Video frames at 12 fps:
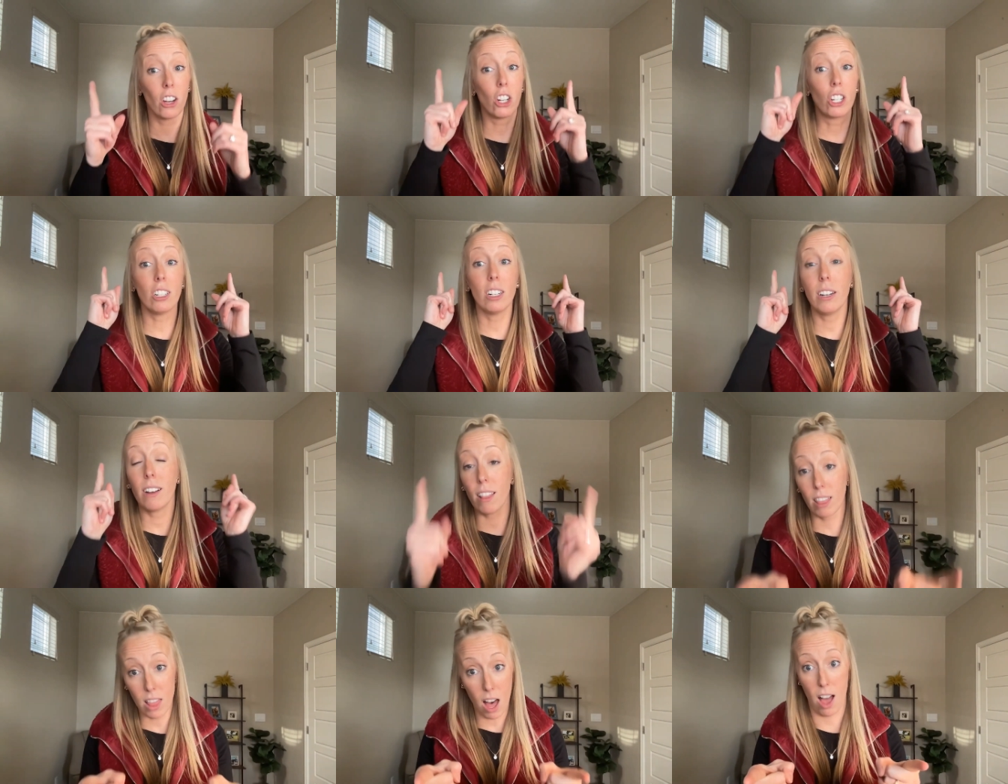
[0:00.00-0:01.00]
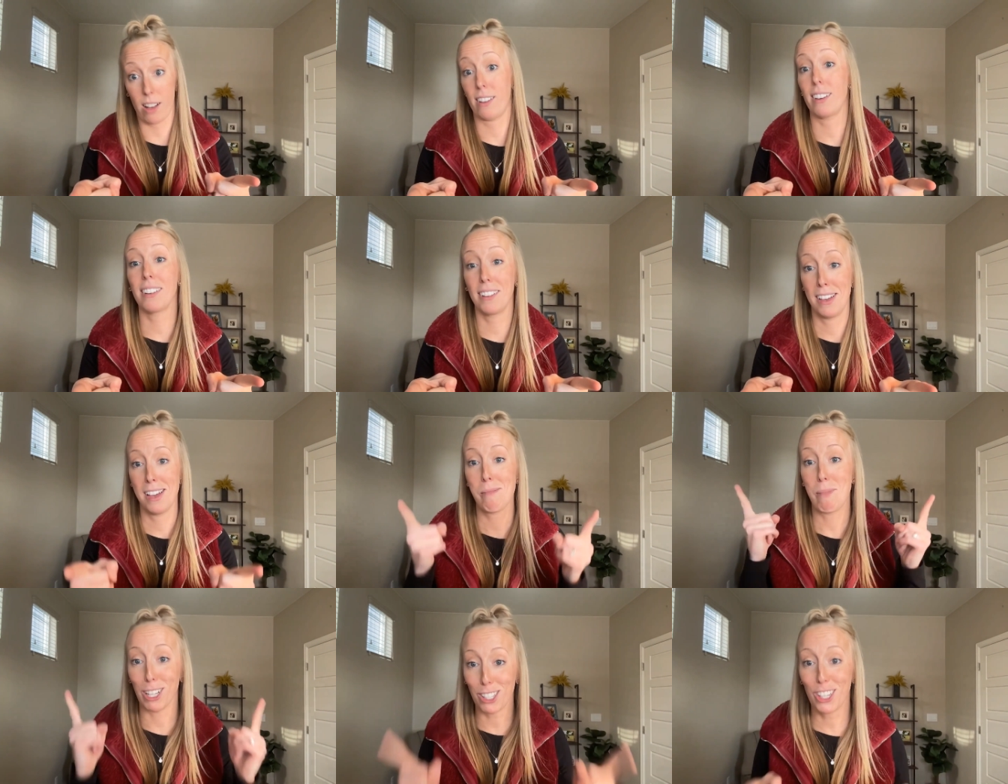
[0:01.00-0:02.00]
Good luck
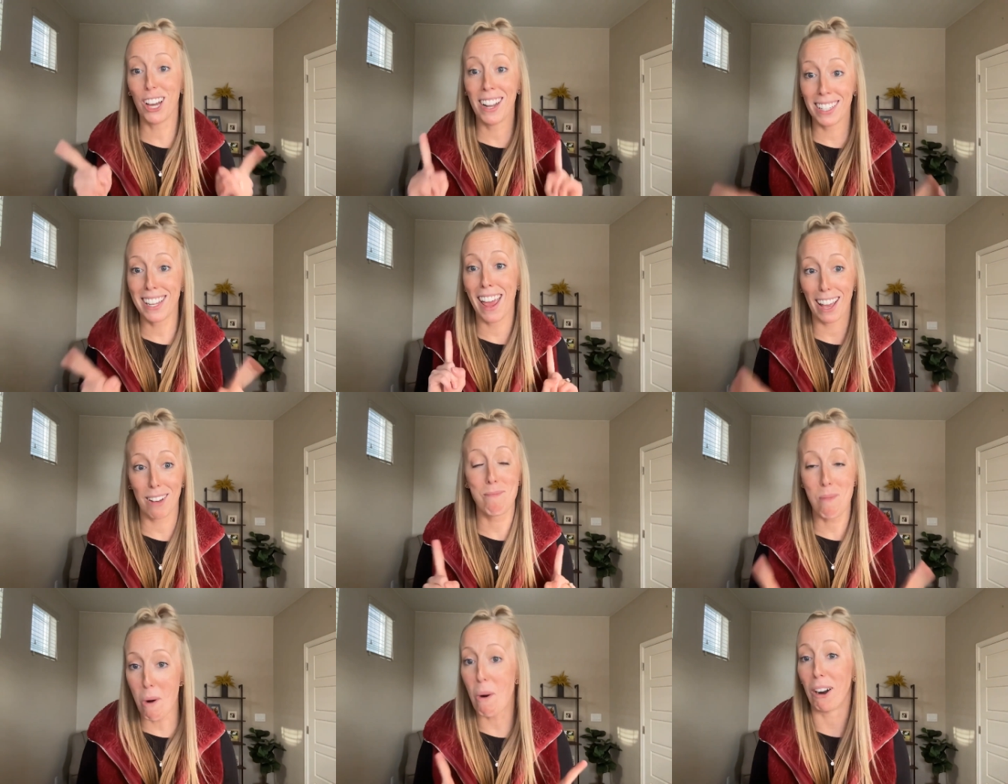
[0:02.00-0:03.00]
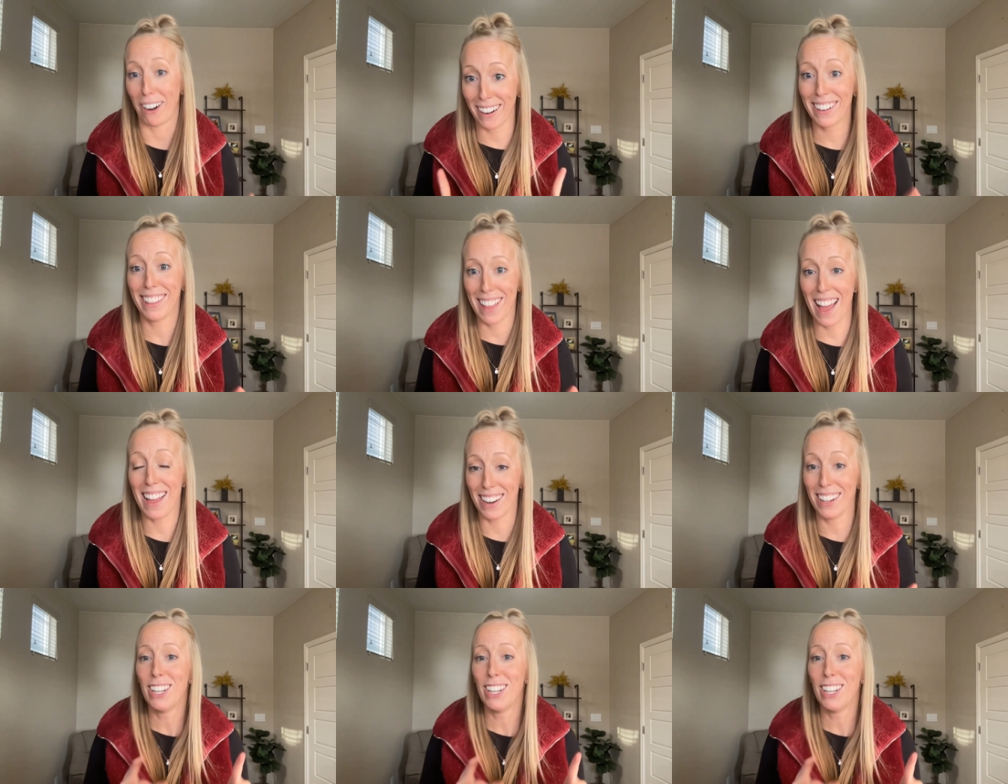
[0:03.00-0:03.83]
but it's going to take more than